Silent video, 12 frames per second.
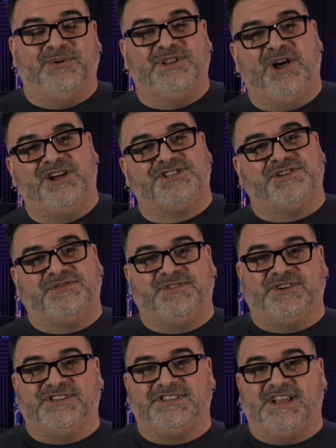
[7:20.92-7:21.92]
We lost you
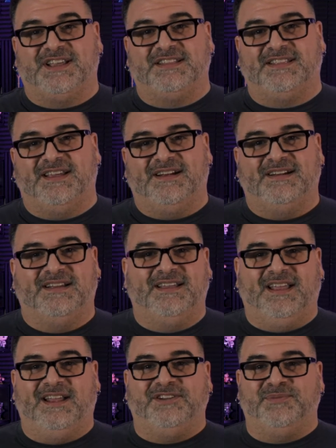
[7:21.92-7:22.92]
for a second there,
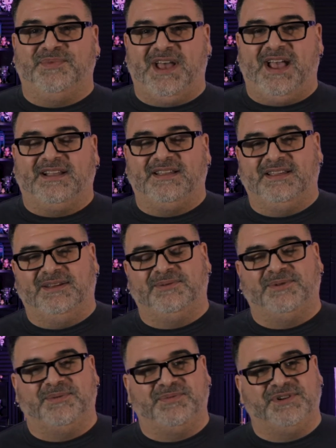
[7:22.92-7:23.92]
and you're back.
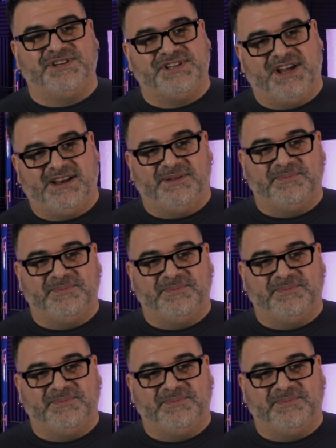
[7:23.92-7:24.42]
We appreciate it.